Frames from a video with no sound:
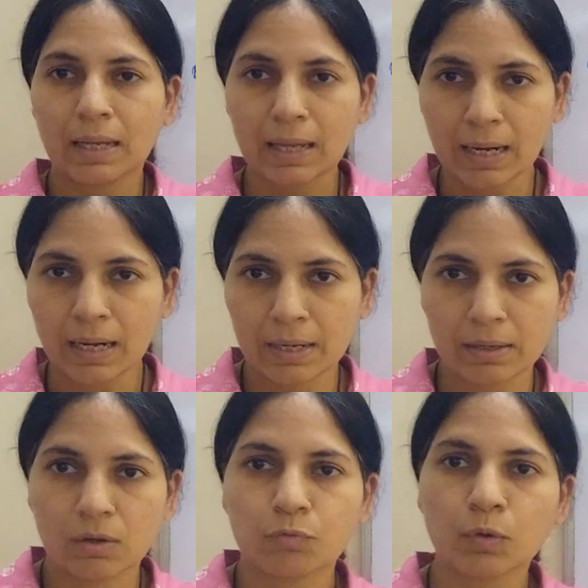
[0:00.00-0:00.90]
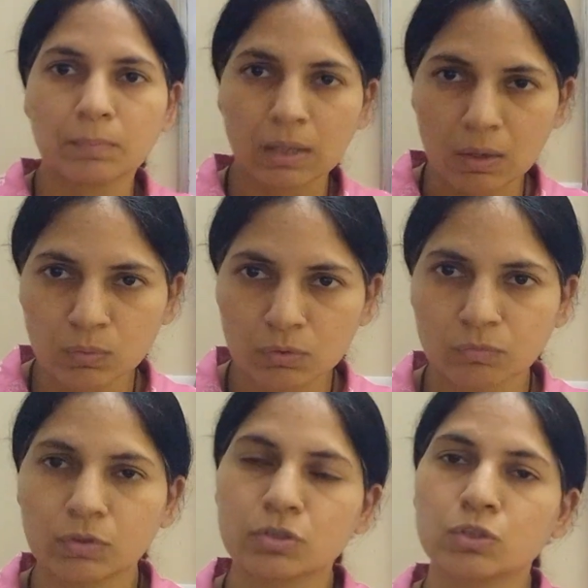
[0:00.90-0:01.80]
and from now
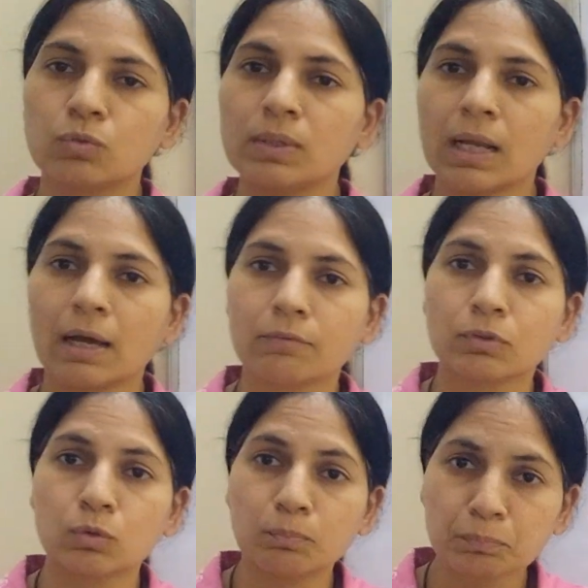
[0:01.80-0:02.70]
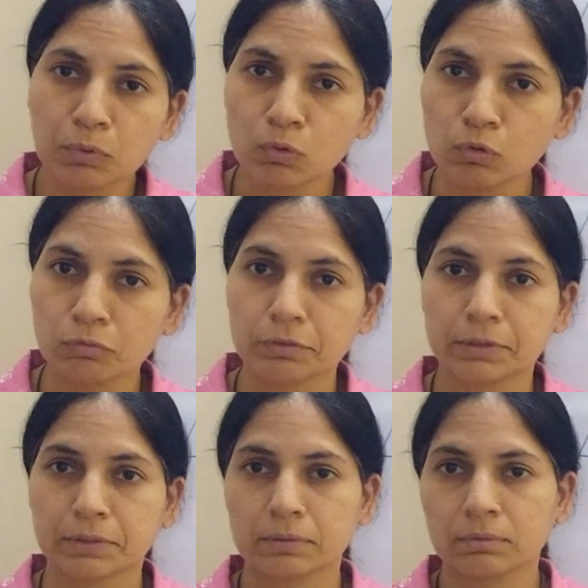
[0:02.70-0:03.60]
onwards you will have to prove
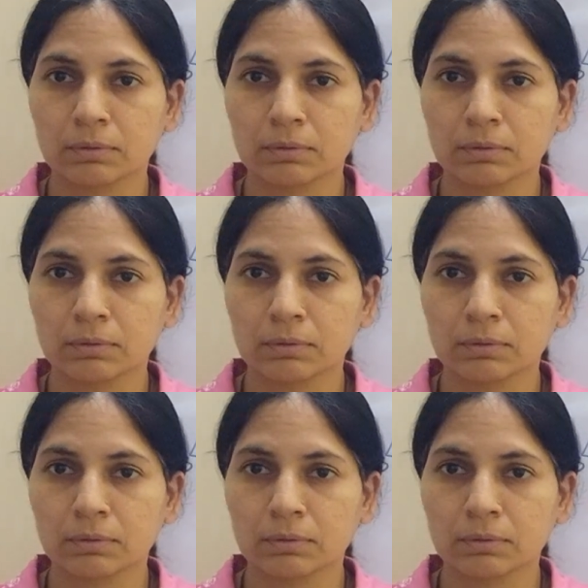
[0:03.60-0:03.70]
it.